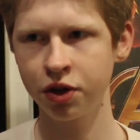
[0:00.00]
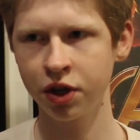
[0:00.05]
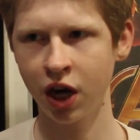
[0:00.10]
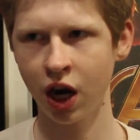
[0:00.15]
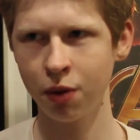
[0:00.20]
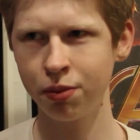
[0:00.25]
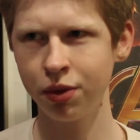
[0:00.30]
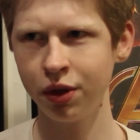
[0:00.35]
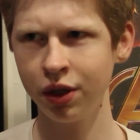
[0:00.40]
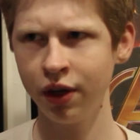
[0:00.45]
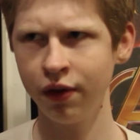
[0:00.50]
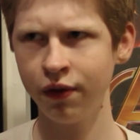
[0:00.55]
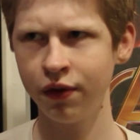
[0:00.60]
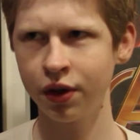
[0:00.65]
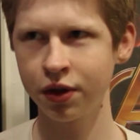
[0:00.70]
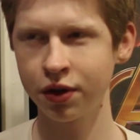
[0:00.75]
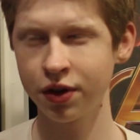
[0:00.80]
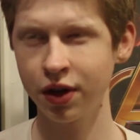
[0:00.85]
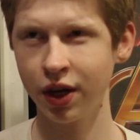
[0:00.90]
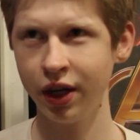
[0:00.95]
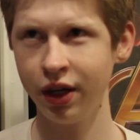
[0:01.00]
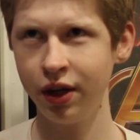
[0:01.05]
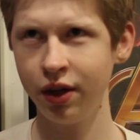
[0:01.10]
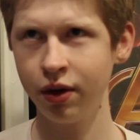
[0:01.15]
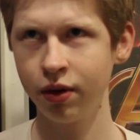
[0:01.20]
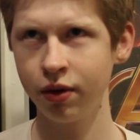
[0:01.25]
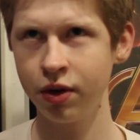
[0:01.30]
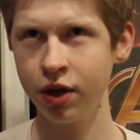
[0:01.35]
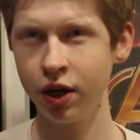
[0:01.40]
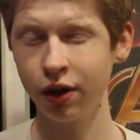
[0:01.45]
and I believe there's like
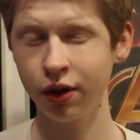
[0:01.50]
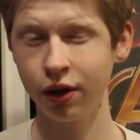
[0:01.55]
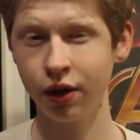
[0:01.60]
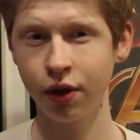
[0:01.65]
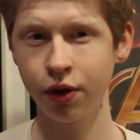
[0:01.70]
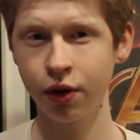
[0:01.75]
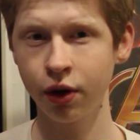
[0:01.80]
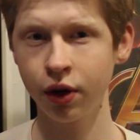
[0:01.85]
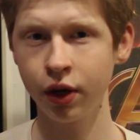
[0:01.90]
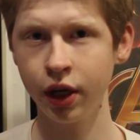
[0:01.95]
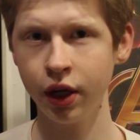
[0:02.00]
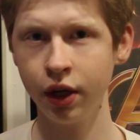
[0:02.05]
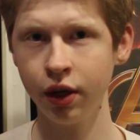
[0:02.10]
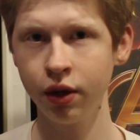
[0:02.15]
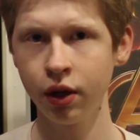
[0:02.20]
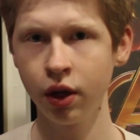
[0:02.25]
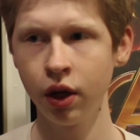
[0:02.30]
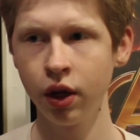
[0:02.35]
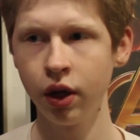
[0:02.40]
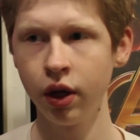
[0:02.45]
nearly 30